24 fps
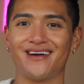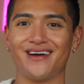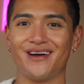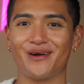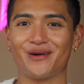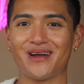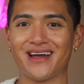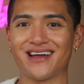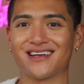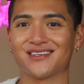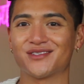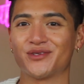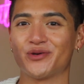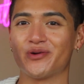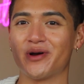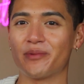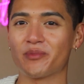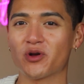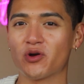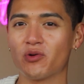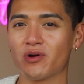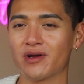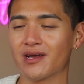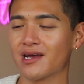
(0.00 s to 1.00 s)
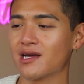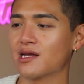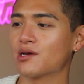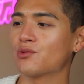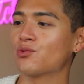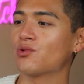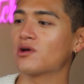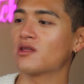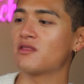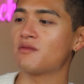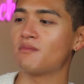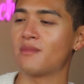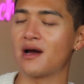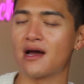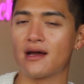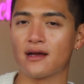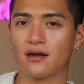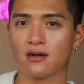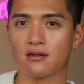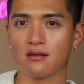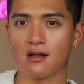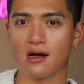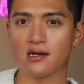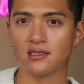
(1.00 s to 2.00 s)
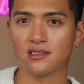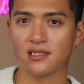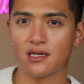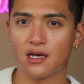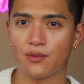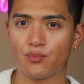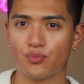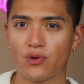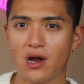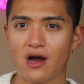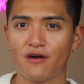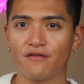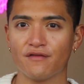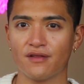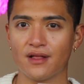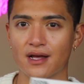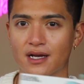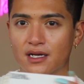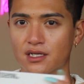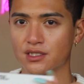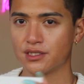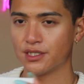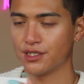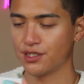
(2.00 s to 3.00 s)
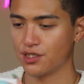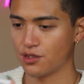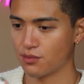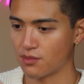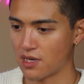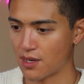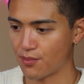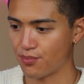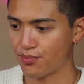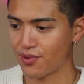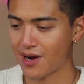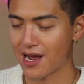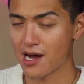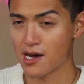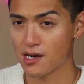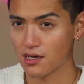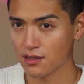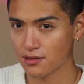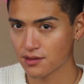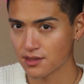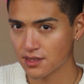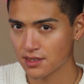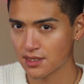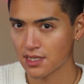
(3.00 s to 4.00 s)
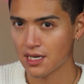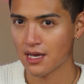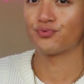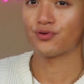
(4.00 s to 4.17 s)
Okay, so I'm going in with my Glossier Brow Flick to do my brows.